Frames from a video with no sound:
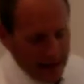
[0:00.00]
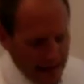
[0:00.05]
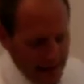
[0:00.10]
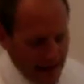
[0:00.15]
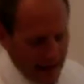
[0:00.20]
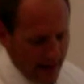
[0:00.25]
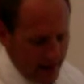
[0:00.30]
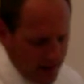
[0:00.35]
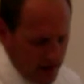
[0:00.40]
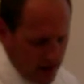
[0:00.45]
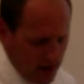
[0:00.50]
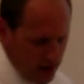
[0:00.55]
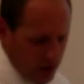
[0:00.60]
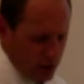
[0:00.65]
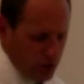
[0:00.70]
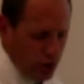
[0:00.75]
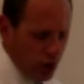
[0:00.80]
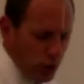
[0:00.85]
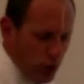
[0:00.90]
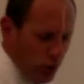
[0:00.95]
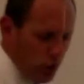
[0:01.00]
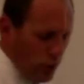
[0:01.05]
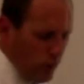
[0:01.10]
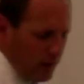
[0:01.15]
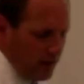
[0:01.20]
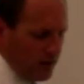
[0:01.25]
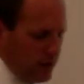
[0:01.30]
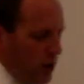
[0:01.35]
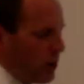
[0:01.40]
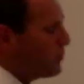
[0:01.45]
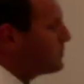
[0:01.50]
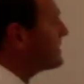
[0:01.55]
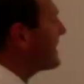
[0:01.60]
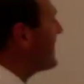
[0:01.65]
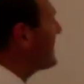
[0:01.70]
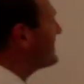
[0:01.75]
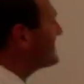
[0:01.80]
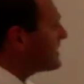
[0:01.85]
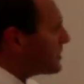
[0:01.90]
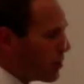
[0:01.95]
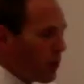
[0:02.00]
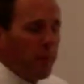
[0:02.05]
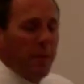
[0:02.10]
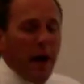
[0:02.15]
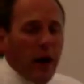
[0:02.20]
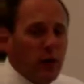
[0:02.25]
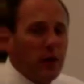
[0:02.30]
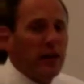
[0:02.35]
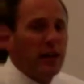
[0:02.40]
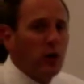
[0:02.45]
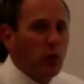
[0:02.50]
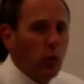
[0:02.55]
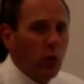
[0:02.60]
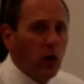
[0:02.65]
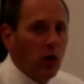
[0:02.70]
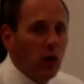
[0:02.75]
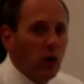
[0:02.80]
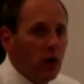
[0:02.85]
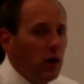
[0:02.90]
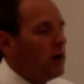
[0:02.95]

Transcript: and 2 low tides that are about equal.